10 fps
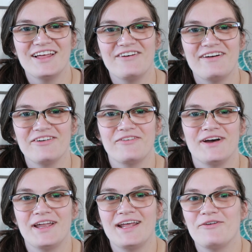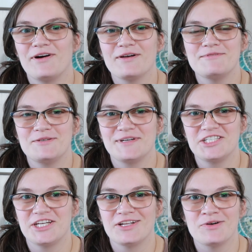everyone, welcome to my
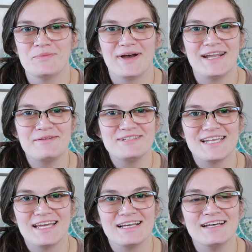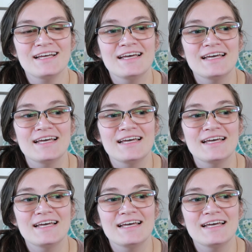channel. My name is Hannah.